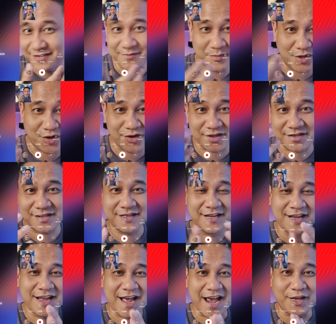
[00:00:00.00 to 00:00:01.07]
because
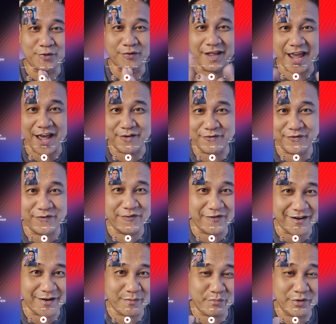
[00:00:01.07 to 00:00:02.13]
I don't have
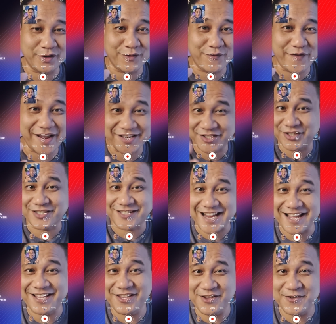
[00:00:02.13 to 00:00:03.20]
a pretty face just
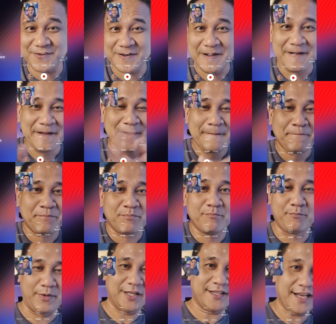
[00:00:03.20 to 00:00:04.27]
like you.
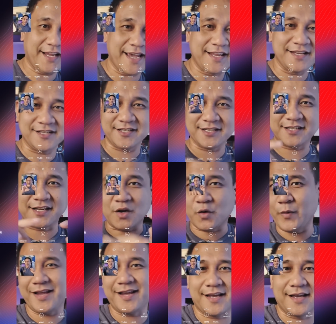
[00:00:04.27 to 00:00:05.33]
But then again, this is just a
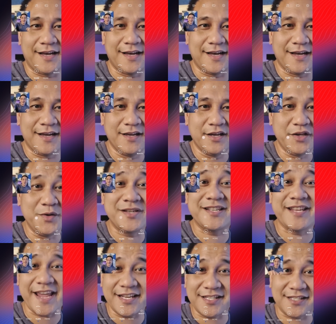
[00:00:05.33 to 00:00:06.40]
quick use
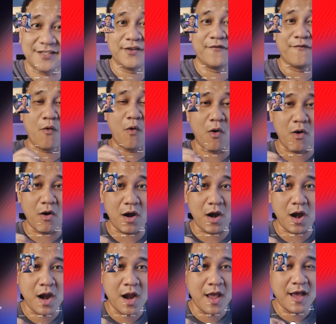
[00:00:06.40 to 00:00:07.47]
case
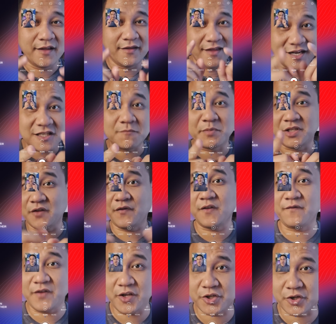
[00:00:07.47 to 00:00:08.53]
for this specific
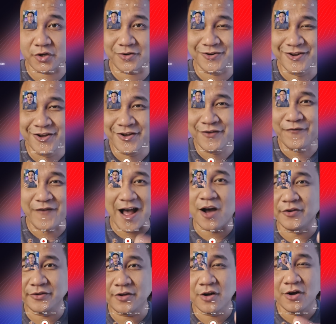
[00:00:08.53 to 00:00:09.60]
feature
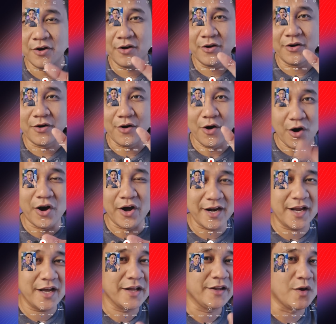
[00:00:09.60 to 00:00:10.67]
found on
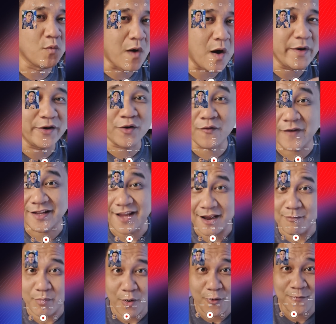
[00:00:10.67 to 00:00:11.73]
the Huawei Nova 10
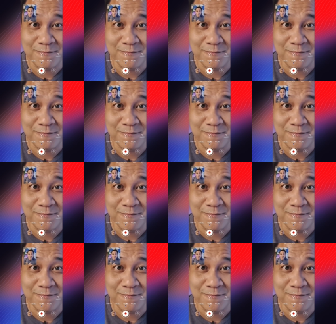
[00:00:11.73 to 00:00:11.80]
Pro.